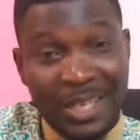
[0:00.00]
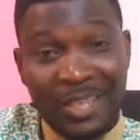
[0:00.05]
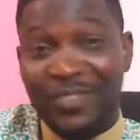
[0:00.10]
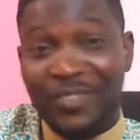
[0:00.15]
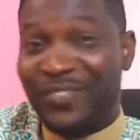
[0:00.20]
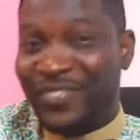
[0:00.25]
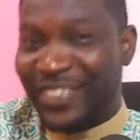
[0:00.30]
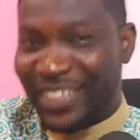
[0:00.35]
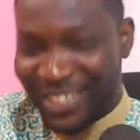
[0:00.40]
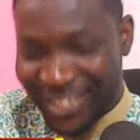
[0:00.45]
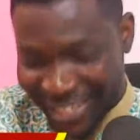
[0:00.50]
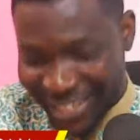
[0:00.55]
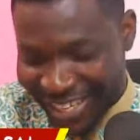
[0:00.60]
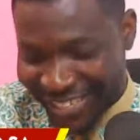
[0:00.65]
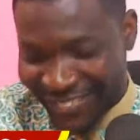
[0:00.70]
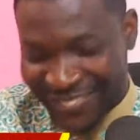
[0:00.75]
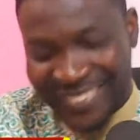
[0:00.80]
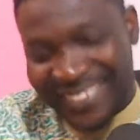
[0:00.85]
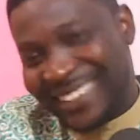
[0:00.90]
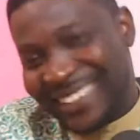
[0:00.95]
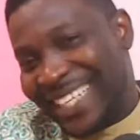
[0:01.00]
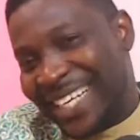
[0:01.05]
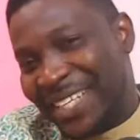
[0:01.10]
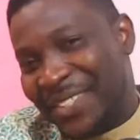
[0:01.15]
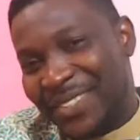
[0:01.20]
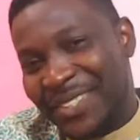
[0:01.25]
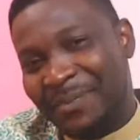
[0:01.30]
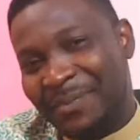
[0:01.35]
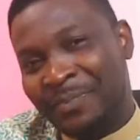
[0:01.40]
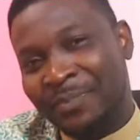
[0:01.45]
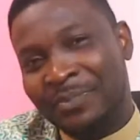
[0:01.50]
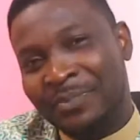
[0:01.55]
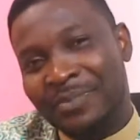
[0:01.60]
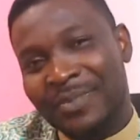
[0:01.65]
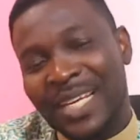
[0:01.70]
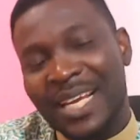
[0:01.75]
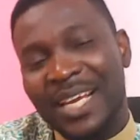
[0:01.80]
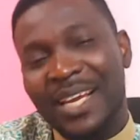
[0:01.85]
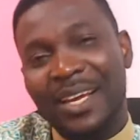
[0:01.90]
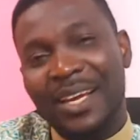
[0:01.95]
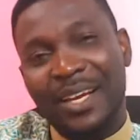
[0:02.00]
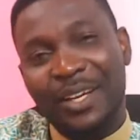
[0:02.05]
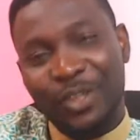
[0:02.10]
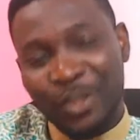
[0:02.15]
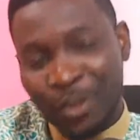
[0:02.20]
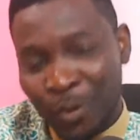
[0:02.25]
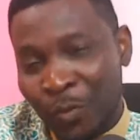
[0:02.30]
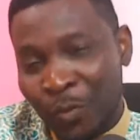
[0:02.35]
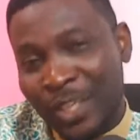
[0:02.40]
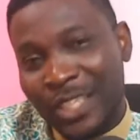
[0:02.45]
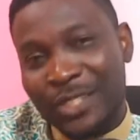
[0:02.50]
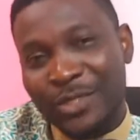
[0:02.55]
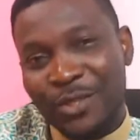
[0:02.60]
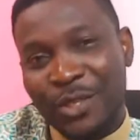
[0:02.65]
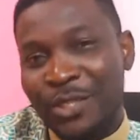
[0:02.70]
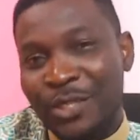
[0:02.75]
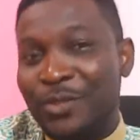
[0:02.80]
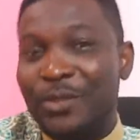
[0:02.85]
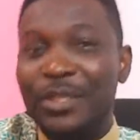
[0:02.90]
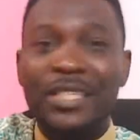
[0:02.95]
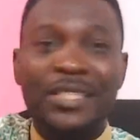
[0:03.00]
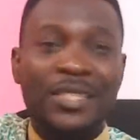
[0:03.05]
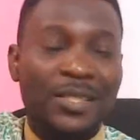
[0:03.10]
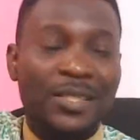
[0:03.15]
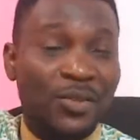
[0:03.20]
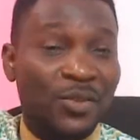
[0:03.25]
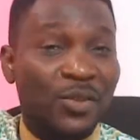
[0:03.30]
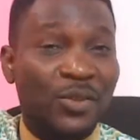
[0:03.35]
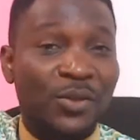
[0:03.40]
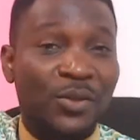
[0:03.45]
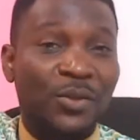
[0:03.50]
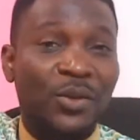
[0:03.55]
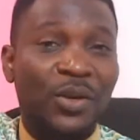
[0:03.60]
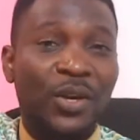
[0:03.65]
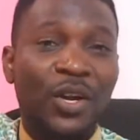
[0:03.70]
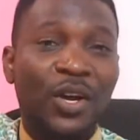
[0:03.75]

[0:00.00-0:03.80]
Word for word: figure everything out. No one is going to listen to you